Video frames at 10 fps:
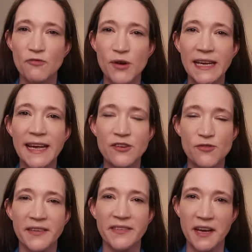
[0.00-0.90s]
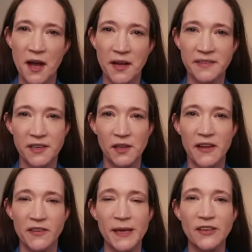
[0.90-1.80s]
really interesting article
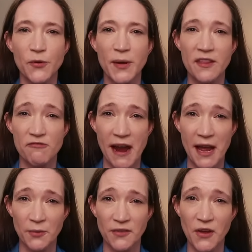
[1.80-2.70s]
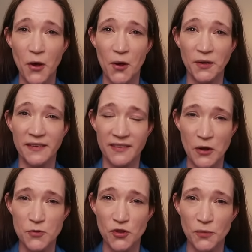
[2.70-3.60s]
has been doing the rounds on
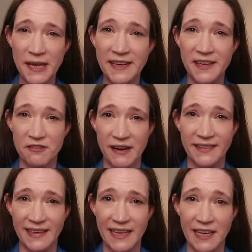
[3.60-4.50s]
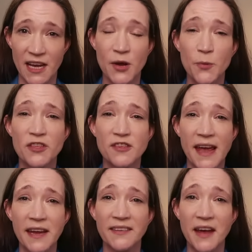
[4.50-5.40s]
social media recently, which
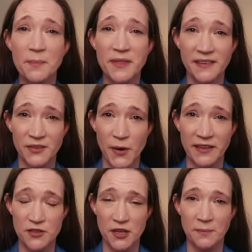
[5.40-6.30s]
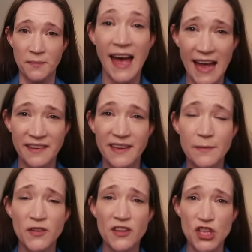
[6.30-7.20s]
takes up this question. Hat tip
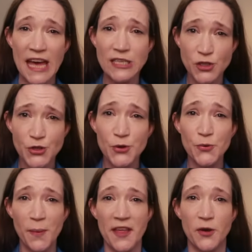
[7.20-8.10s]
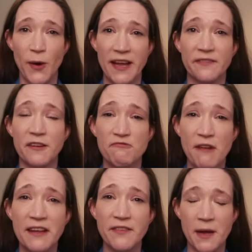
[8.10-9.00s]
to Gen 2, by the way, for
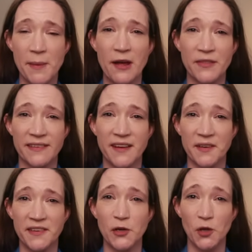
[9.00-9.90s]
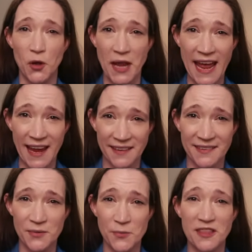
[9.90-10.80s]
raving about this article on
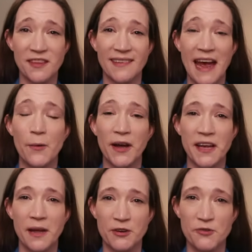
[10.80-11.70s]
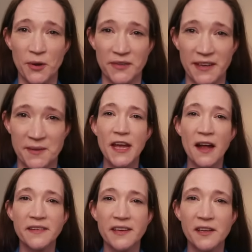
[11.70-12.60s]
X, which is how I came across it. The
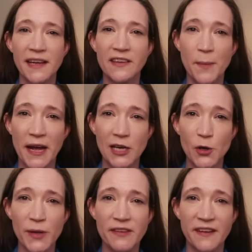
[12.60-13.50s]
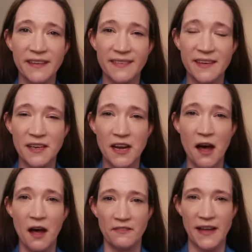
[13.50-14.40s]
article is by Louis Vincent Garve